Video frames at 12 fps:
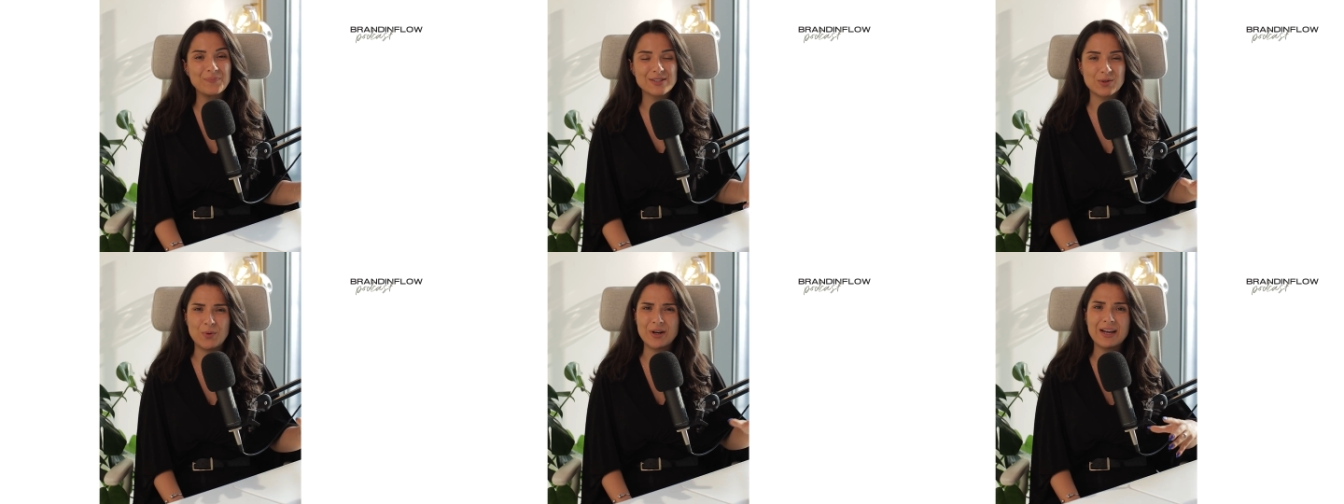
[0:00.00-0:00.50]

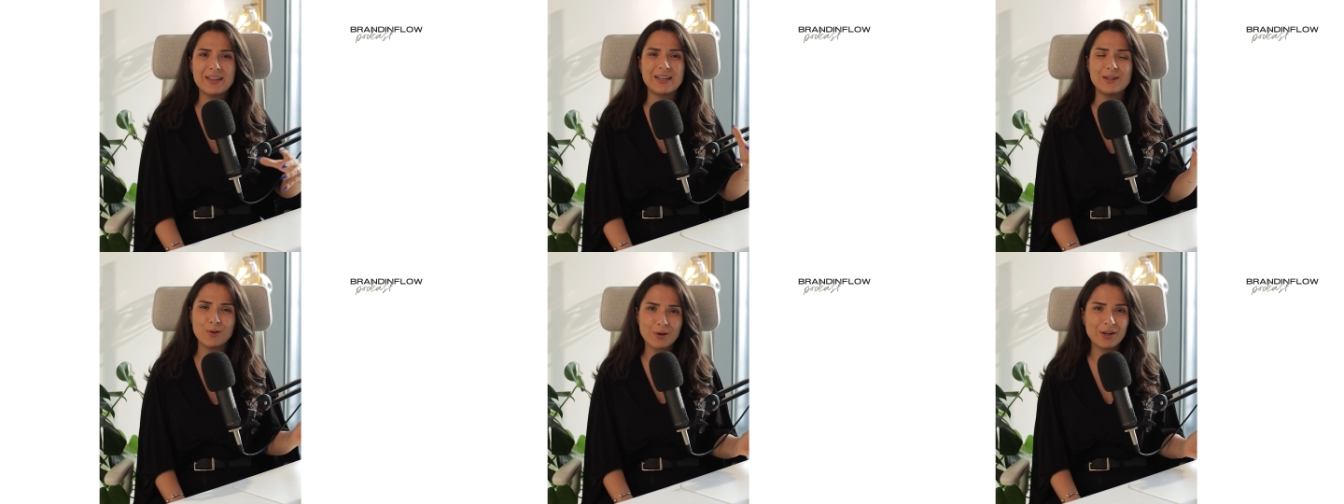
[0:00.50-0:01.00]
So what are
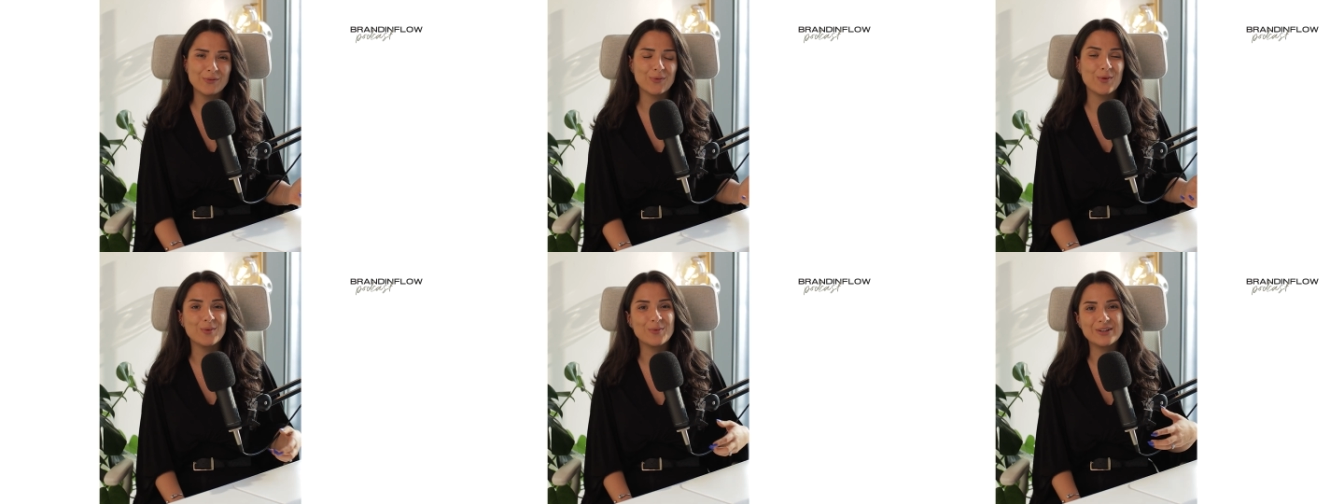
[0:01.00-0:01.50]
they looking
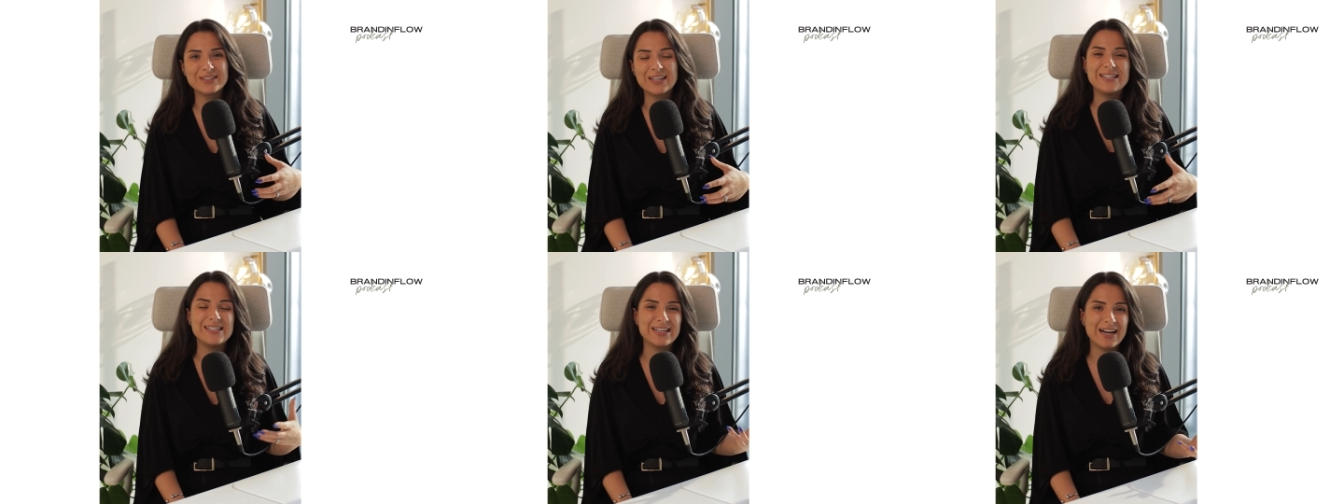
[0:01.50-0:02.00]
for? What
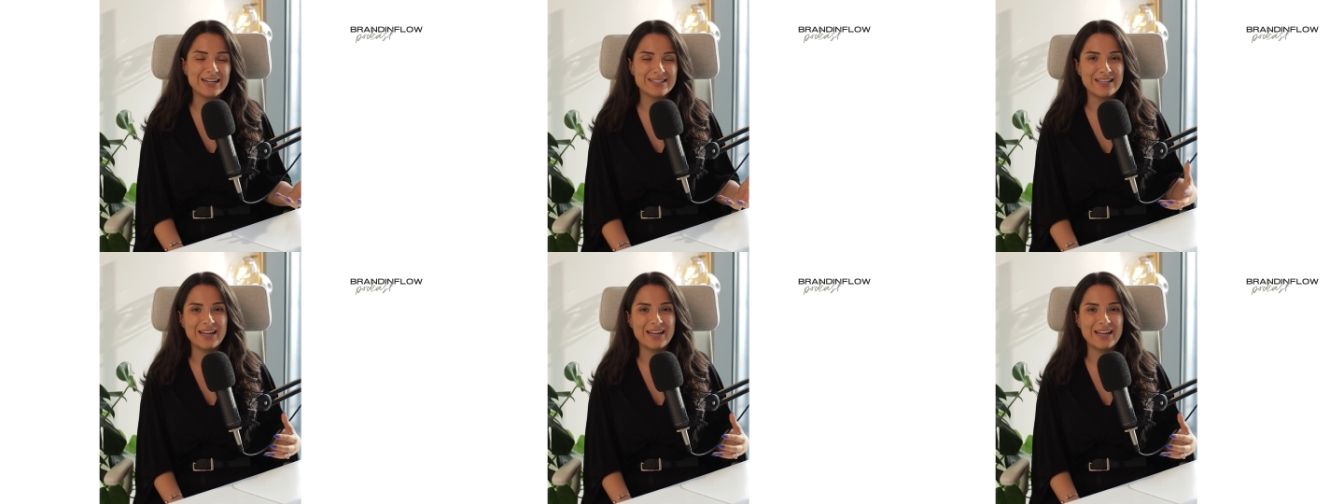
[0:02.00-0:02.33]
desires